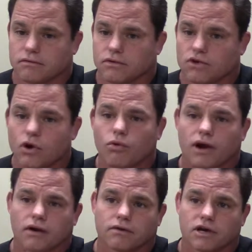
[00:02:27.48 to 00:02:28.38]

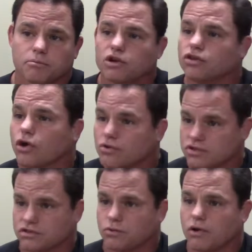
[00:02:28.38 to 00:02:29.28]
nowhere come
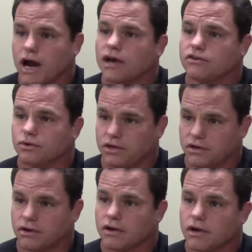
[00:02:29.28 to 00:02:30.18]
close to what I do
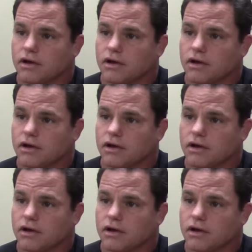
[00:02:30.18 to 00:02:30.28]
here.